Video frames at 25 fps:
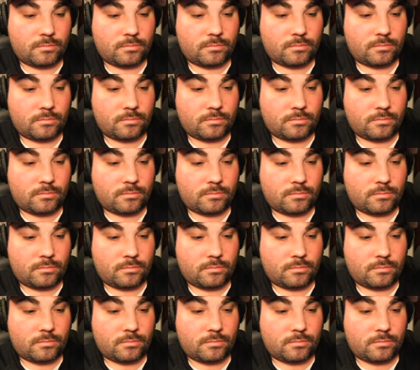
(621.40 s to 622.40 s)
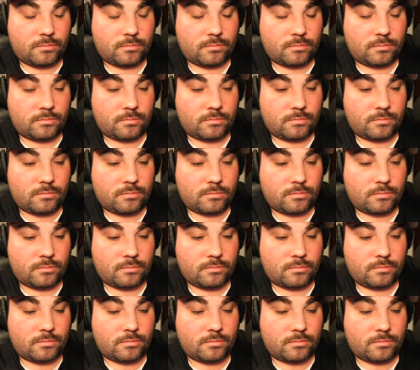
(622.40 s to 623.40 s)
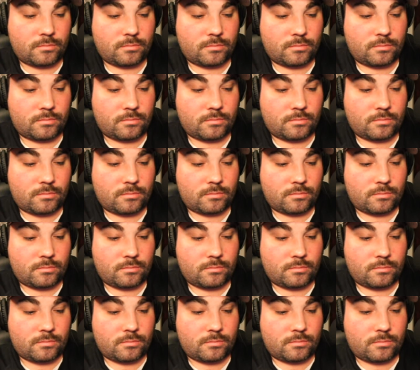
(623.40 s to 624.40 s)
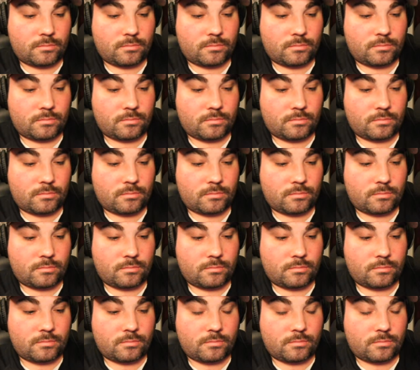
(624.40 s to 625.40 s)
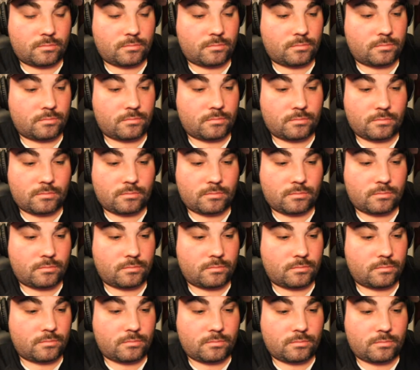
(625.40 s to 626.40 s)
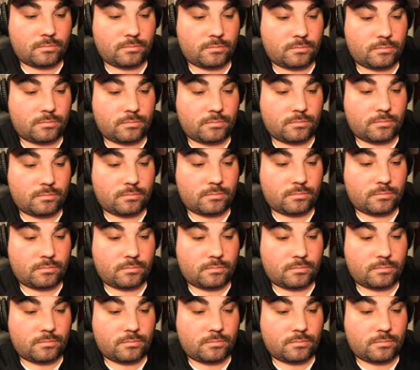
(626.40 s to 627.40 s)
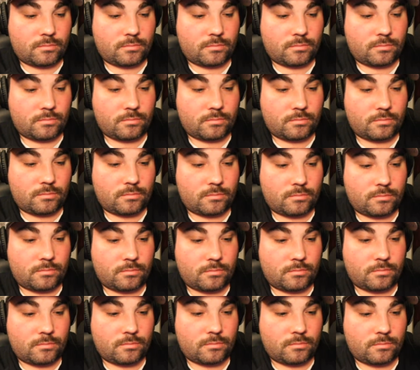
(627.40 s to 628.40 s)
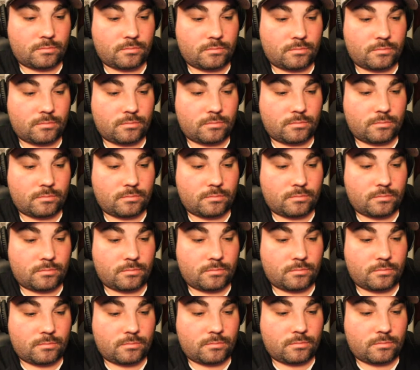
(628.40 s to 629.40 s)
The person shown says nothing.